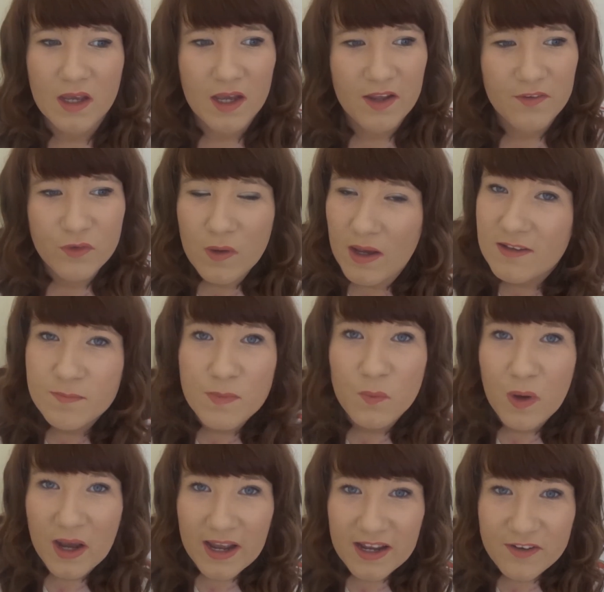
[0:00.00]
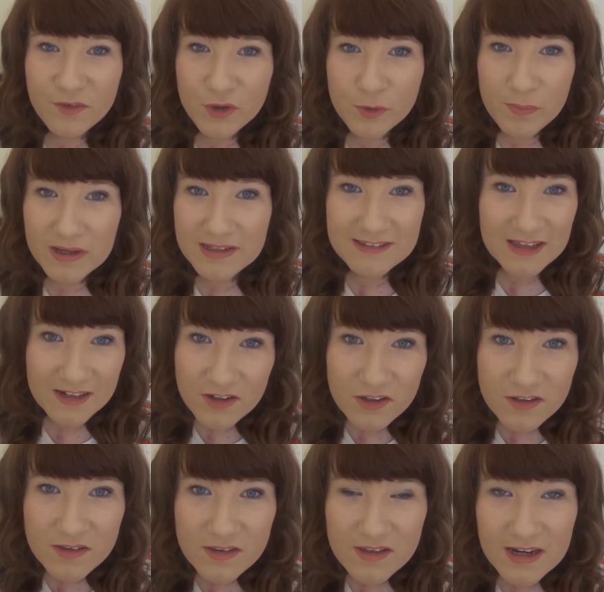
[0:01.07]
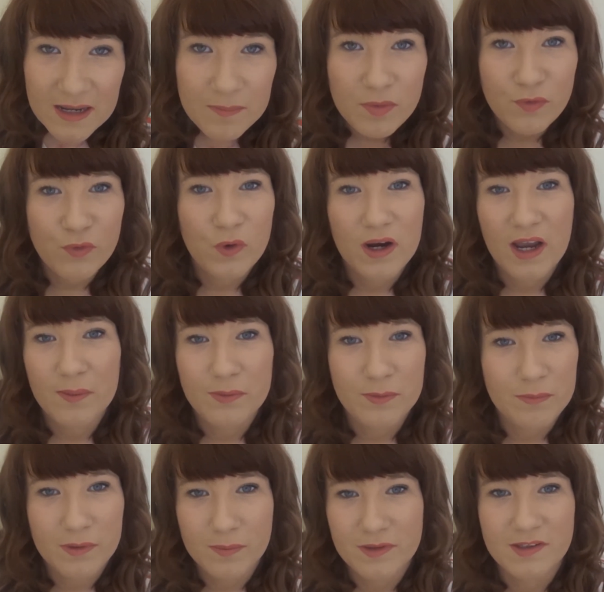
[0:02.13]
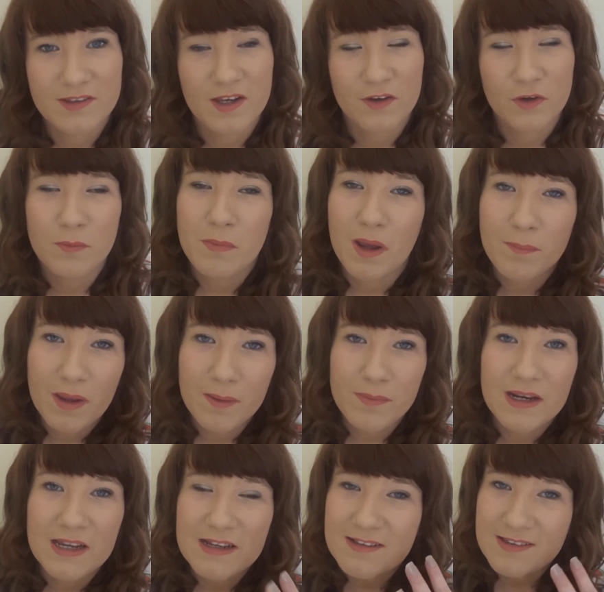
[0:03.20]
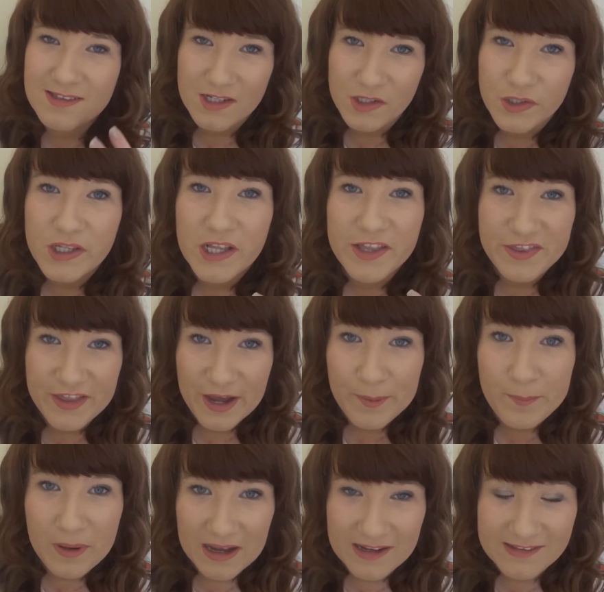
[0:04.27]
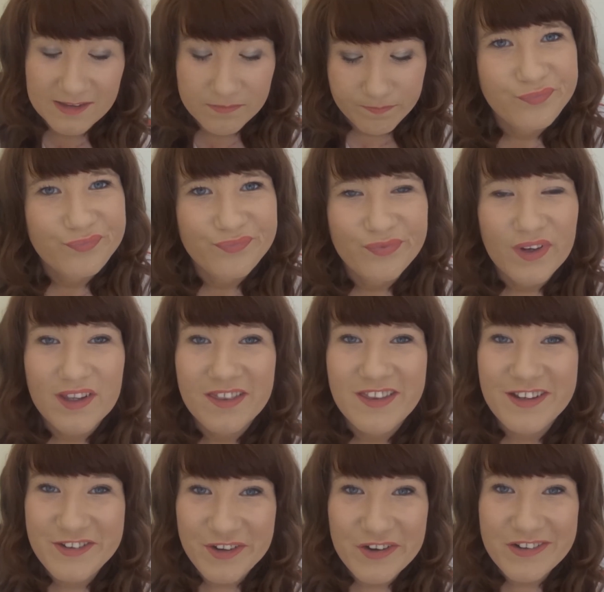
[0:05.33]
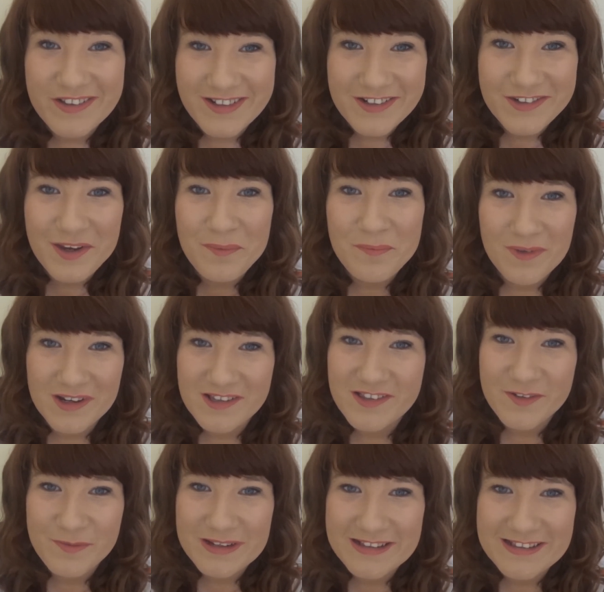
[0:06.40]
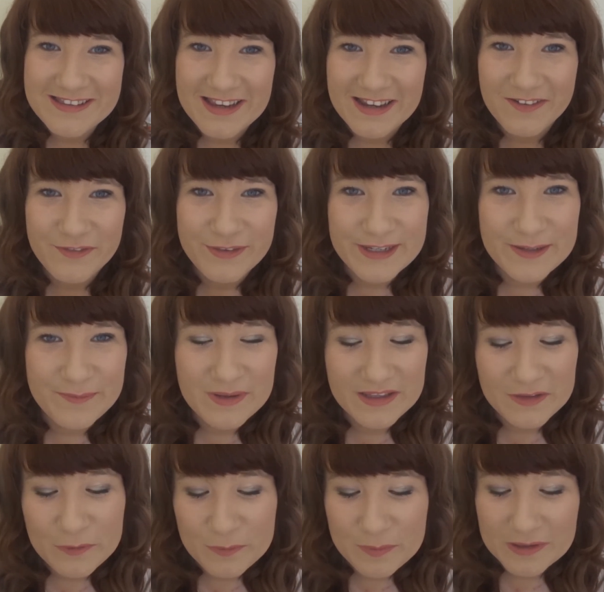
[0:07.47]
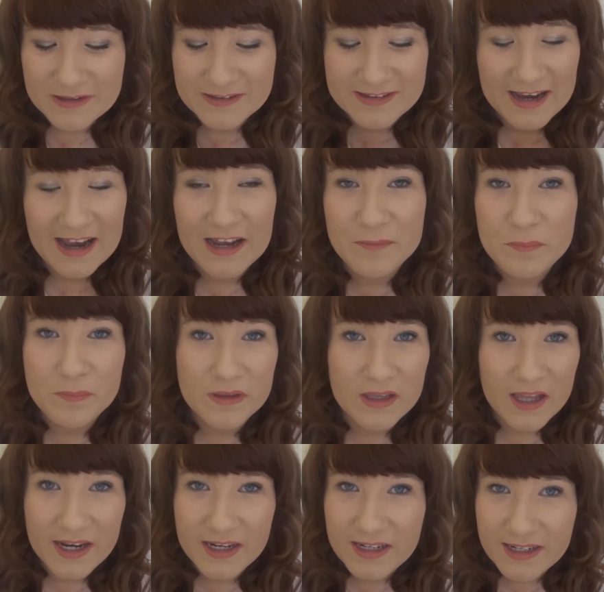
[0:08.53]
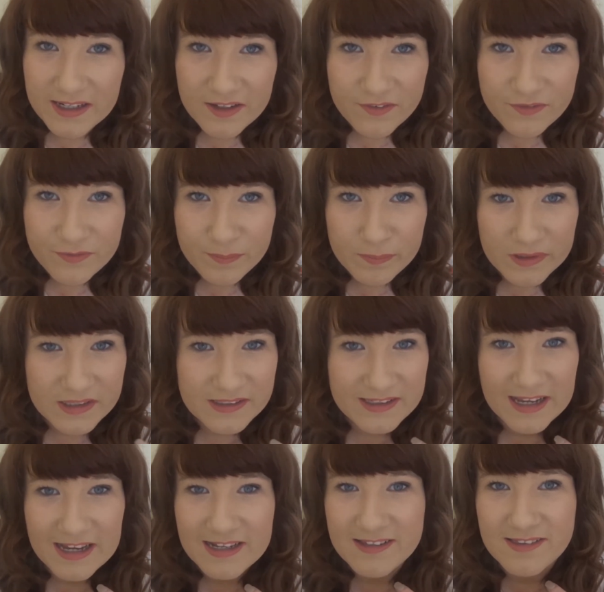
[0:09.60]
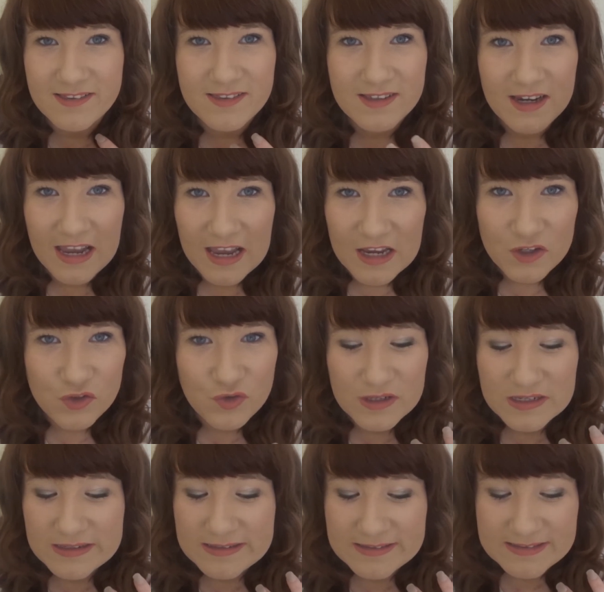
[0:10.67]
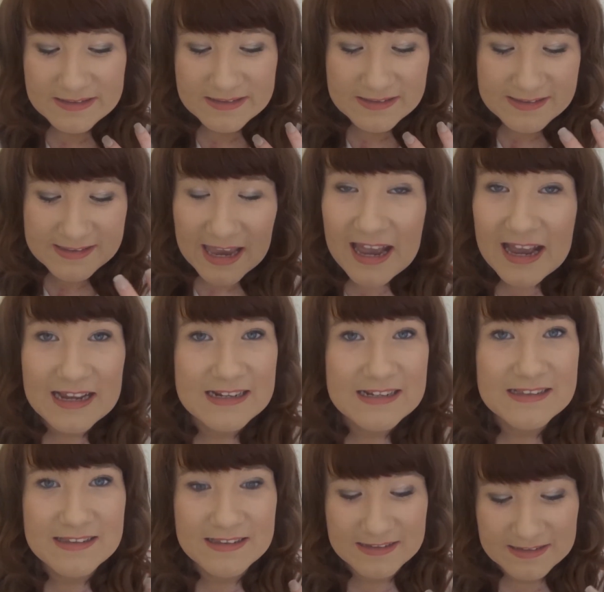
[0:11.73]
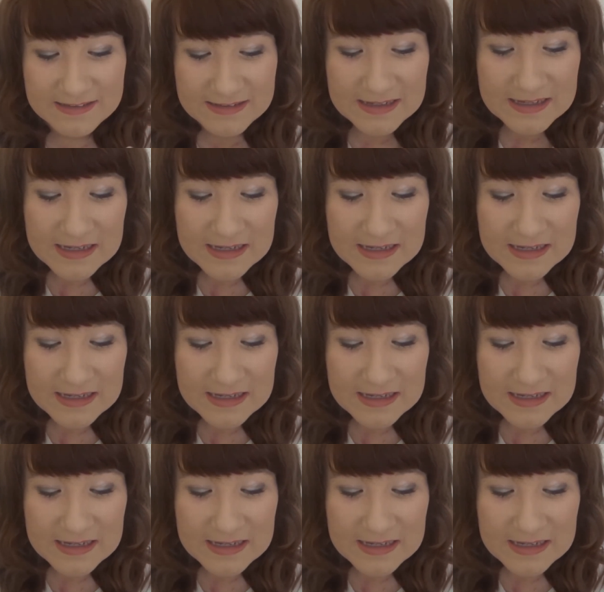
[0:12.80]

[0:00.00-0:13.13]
If you asked me what I had for my dinner the night before, I wouldn't be able to tell you. My memory is still that bad. The doctors must have been sick of seeing me though, because I had plenty of blood tests and x-rays and scans and